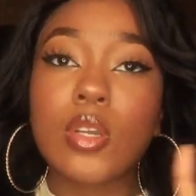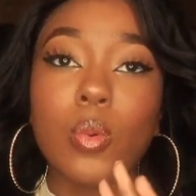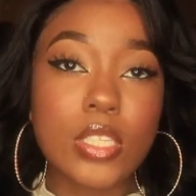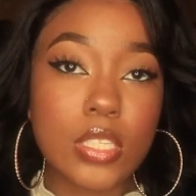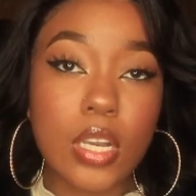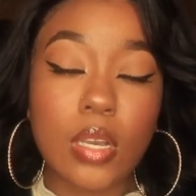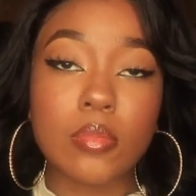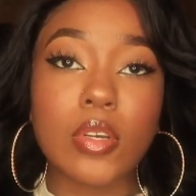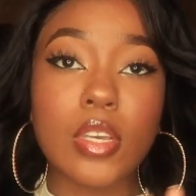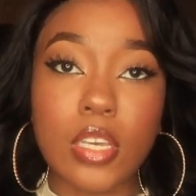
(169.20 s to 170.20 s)
waste time
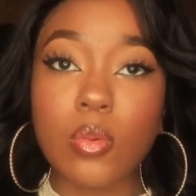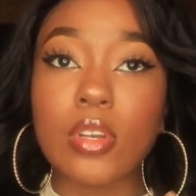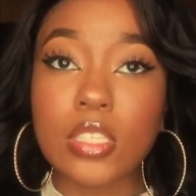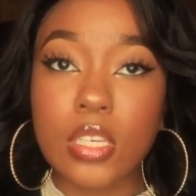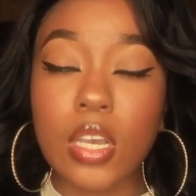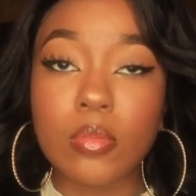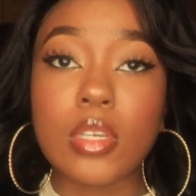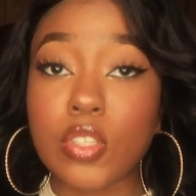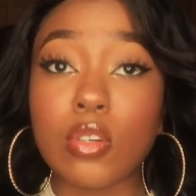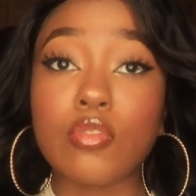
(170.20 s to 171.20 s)
okay waste time
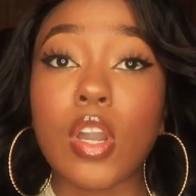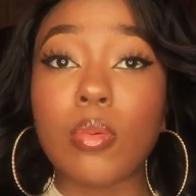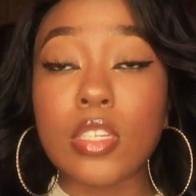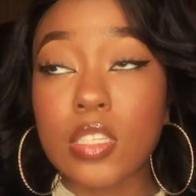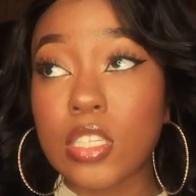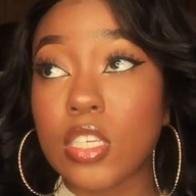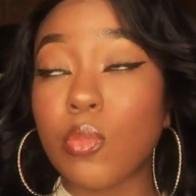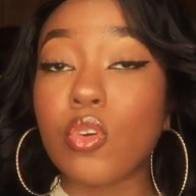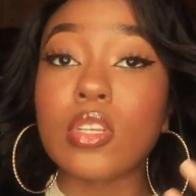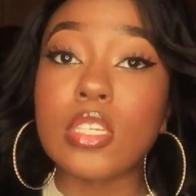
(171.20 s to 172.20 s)
so if y'all want to see a
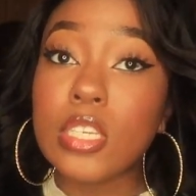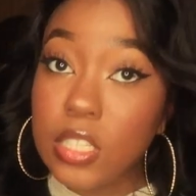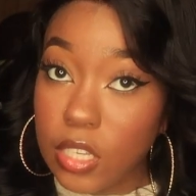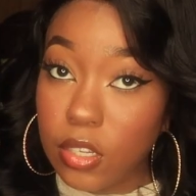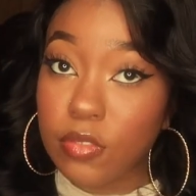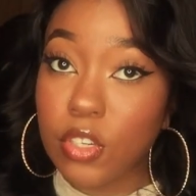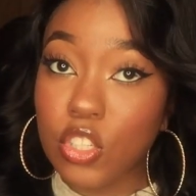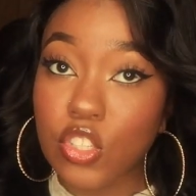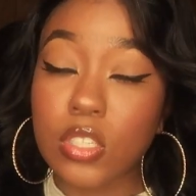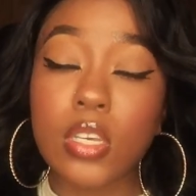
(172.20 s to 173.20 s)
more detailed
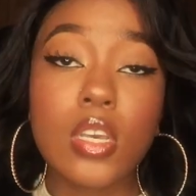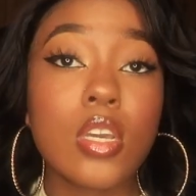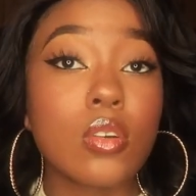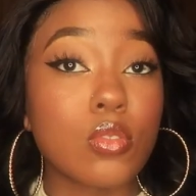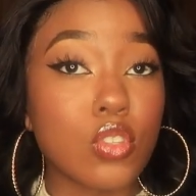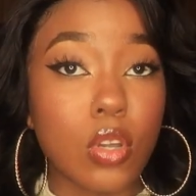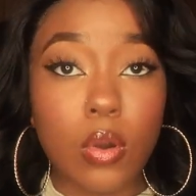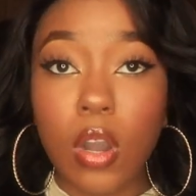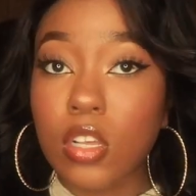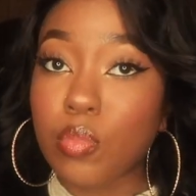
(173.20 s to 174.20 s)
version you
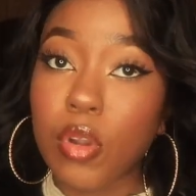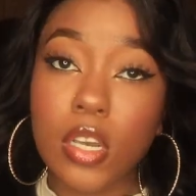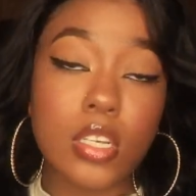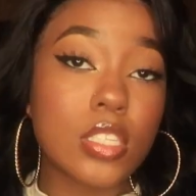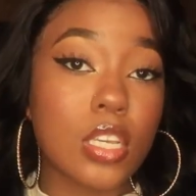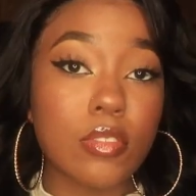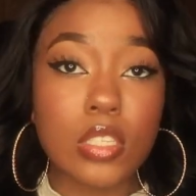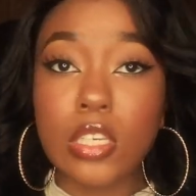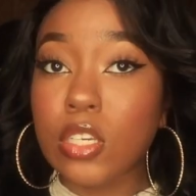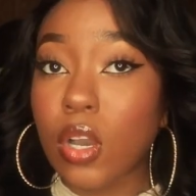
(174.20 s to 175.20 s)
know, all the products,
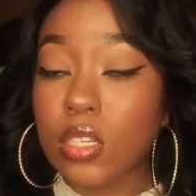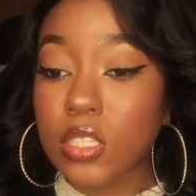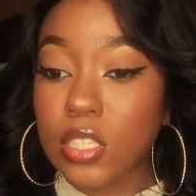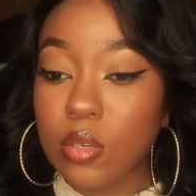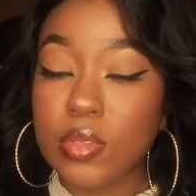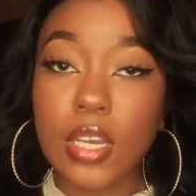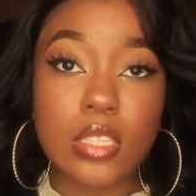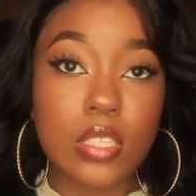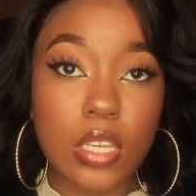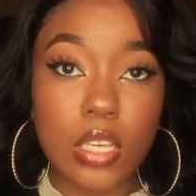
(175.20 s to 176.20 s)
everything, all the steps I
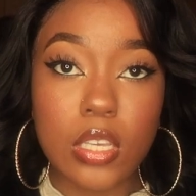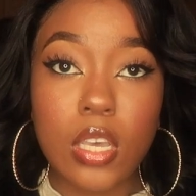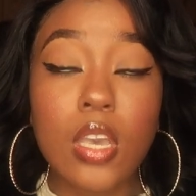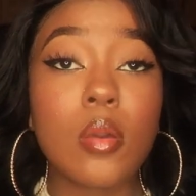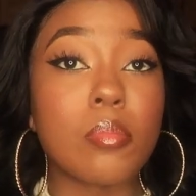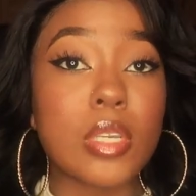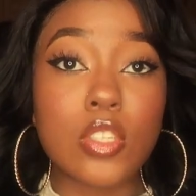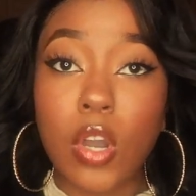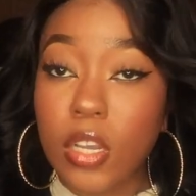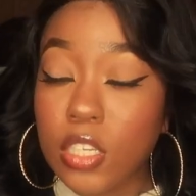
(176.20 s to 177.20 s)
take, me
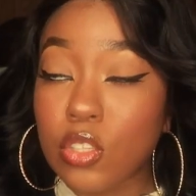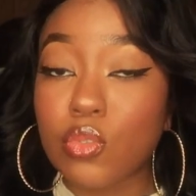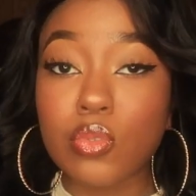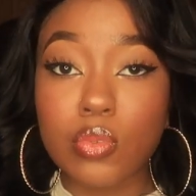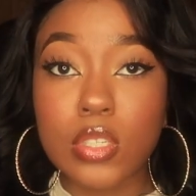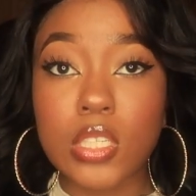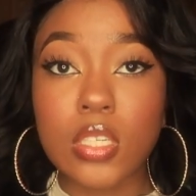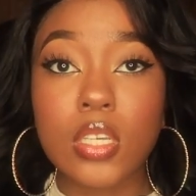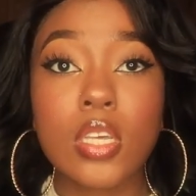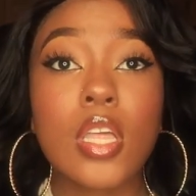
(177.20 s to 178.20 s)
talking through it,
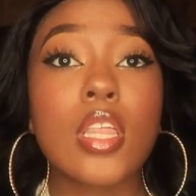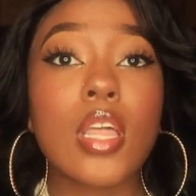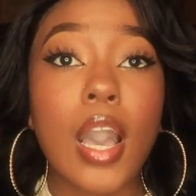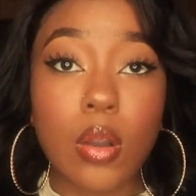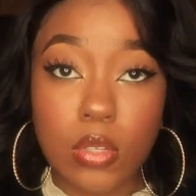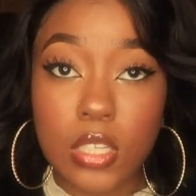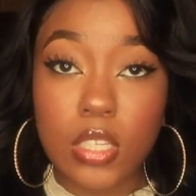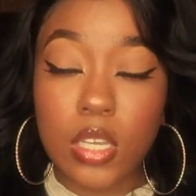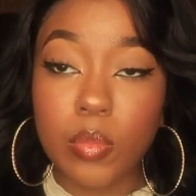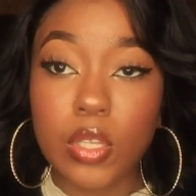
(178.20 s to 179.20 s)
I will
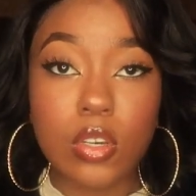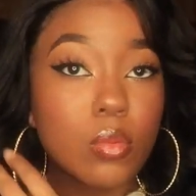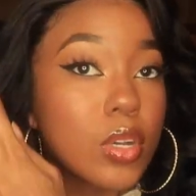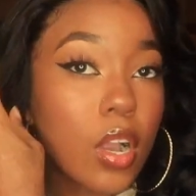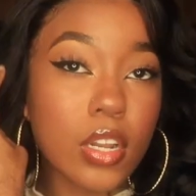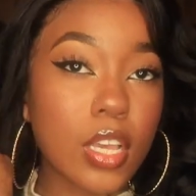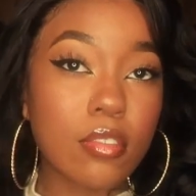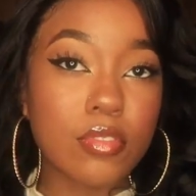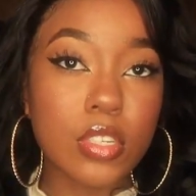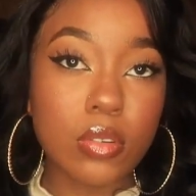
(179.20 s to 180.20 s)
link that below, but I already
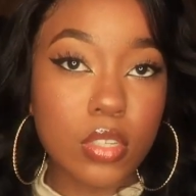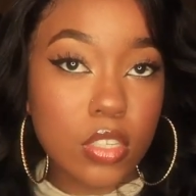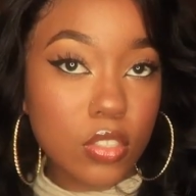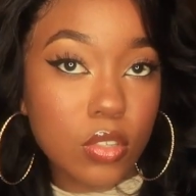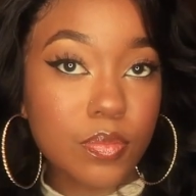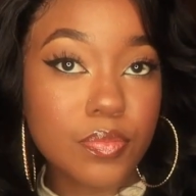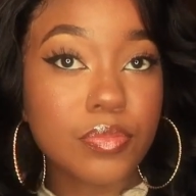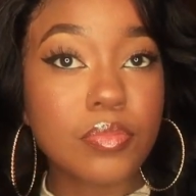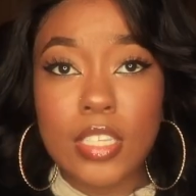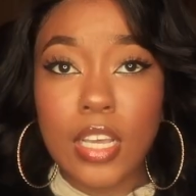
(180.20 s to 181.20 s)
have a video on that. So
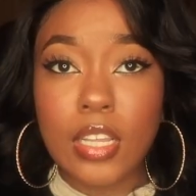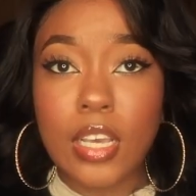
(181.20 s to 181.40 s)
it's not